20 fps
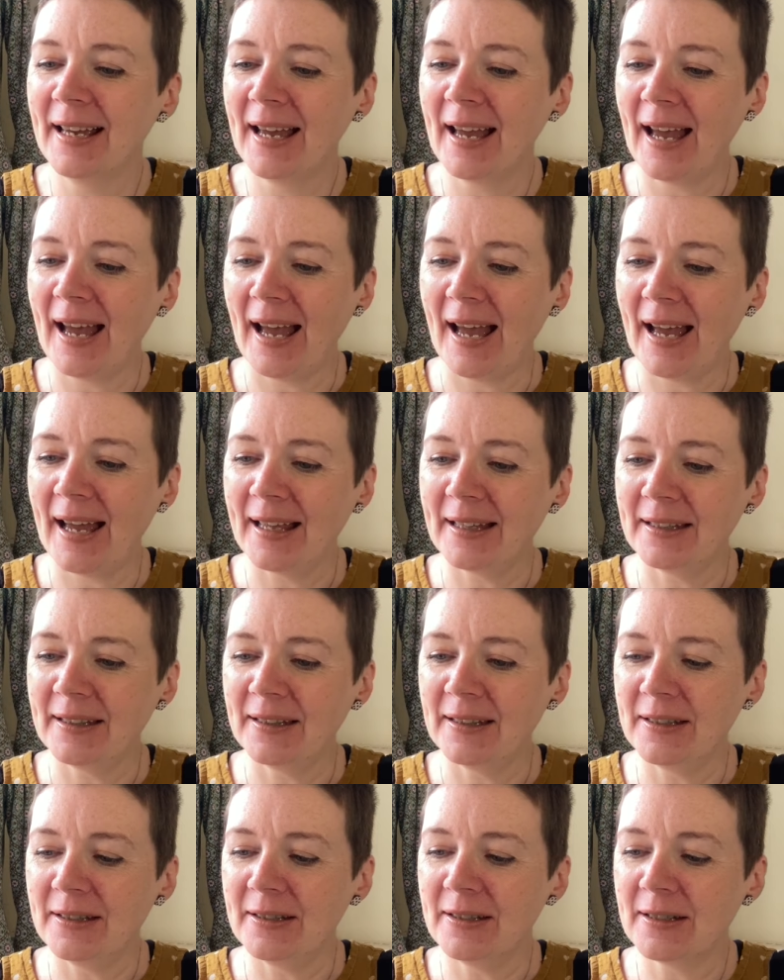
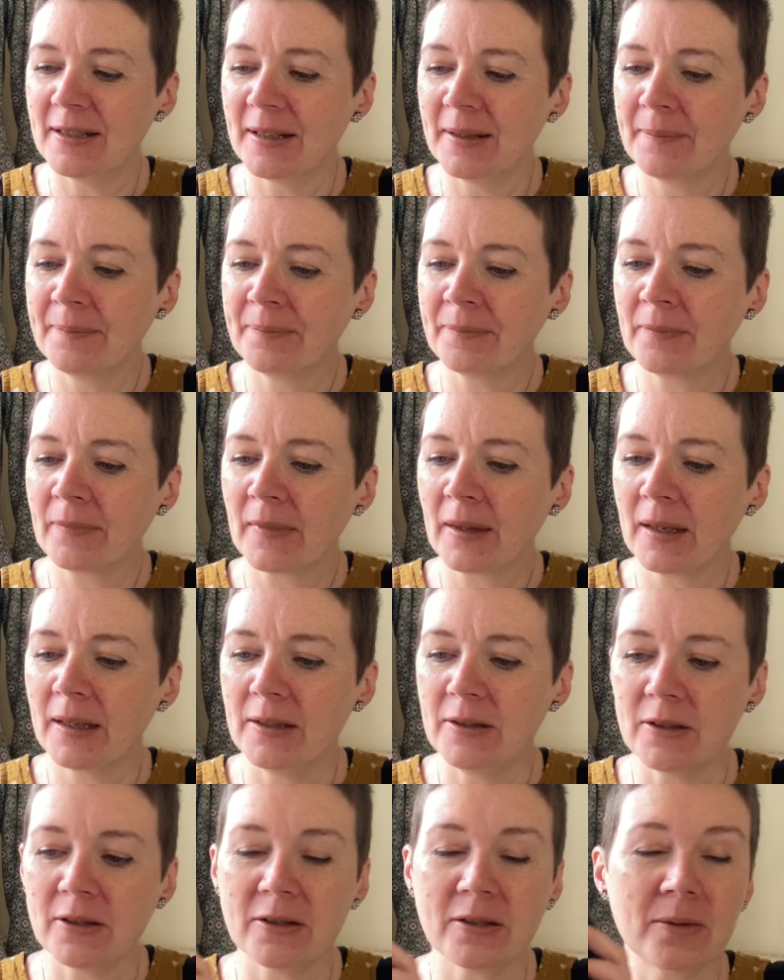And he
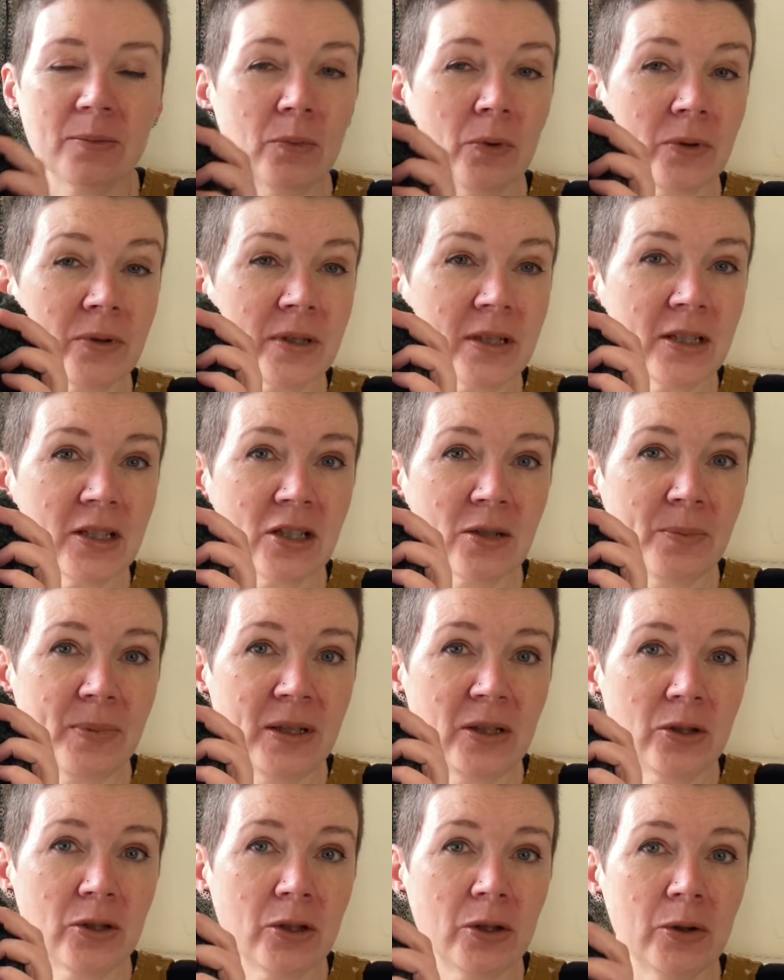doesn't want it to be
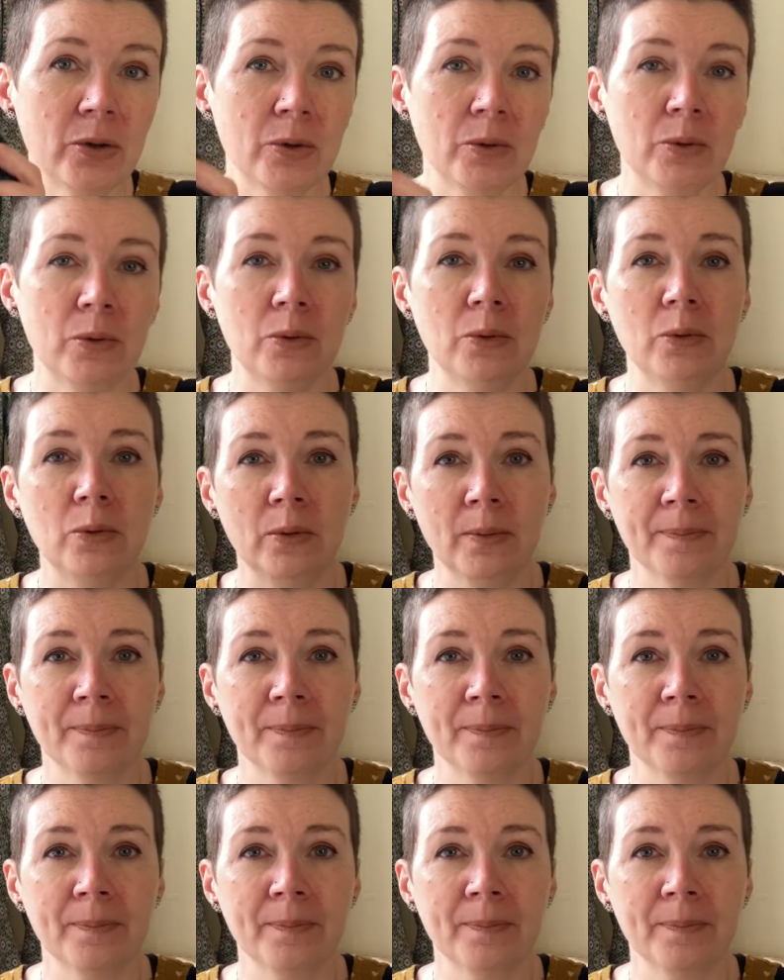too